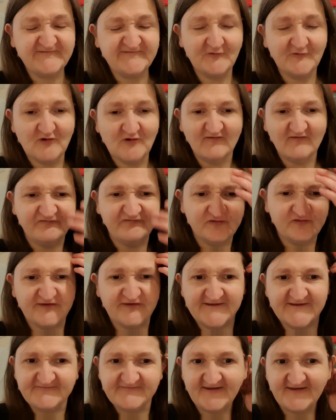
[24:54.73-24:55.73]
still got a few
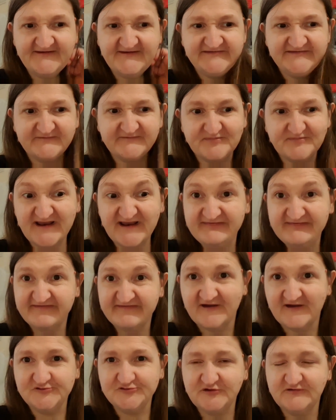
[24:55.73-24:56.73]
things I need to
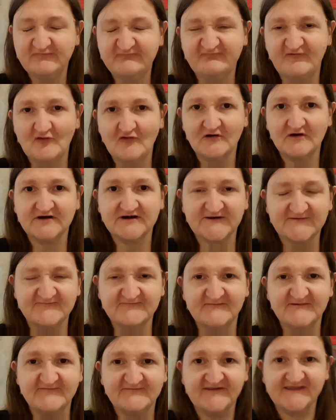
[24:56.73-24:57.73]
print out for
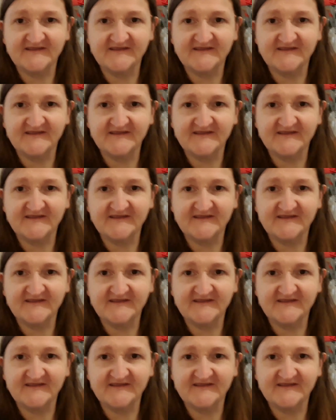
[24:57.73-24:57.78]
Christmas